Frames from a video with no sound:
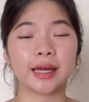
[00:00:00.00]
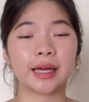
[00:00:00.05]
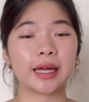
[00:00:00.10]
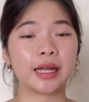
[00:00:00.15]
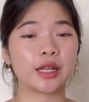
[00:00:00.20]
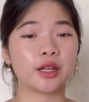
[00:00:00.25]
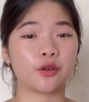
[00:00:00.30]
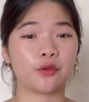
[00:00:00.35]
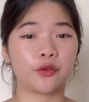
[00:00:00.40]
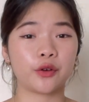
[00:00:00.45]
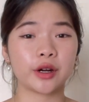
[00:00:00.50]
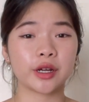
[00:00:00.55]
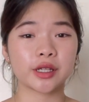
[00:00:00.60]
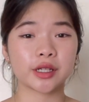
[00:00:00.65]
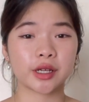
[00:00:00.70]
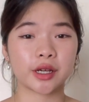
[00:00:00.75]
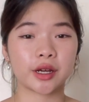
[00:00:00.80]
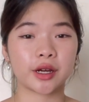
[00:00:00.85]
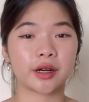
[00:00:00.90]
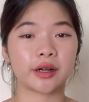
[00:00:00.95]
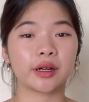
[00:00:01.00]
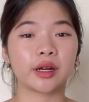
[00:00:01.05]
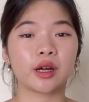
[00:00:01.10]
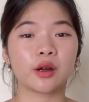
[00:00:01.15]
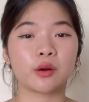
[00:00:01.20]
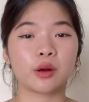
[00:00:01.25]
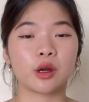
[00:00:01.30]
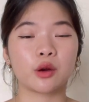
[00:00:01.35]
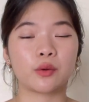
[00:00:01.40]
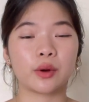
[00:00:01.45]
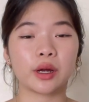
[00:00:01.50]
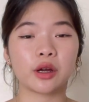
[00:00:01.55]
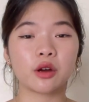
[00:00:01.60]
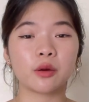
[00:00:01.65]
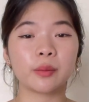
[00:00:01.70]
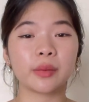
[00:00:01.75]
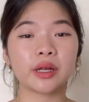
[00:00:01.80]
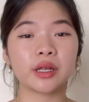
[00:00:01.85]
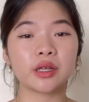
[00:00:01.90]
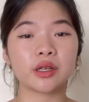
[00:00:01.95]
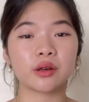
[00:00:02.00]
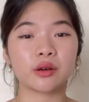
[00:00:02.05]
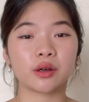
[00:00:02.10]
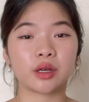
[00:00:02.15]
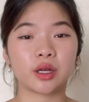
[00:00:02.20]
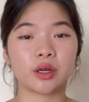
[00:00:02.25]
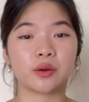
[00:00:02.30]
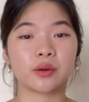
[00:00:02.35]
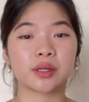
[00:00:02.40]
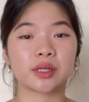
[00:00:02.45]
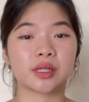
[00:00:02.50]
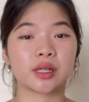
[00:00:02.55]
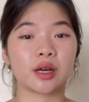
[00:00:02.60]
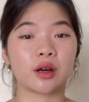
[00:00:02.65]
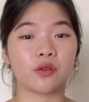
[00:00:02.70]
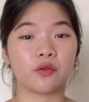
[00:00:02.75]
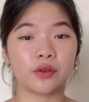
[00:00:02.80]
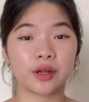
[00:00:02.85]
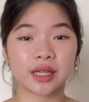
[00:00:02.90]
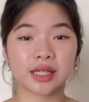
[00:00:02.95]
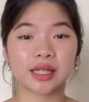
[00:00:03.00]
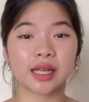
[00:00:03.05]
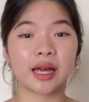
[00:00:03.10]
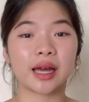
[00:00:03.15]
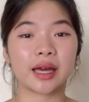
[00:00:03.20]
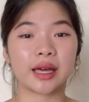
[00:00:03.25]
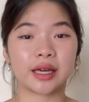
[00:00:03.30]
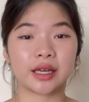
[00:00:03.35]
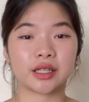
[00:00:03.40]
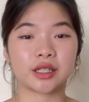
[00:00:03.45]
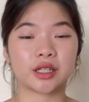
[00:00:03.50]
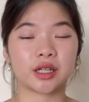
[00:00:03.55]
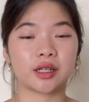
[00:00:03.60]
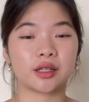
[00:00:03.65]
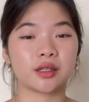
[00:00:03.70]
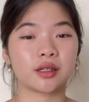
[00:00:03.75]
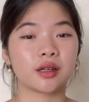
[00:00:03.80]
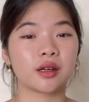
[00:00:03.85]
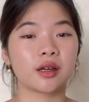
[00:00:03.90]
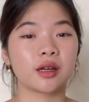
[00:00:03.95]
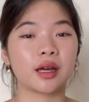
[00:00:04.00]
In the first year, we recommend you use a visa agent,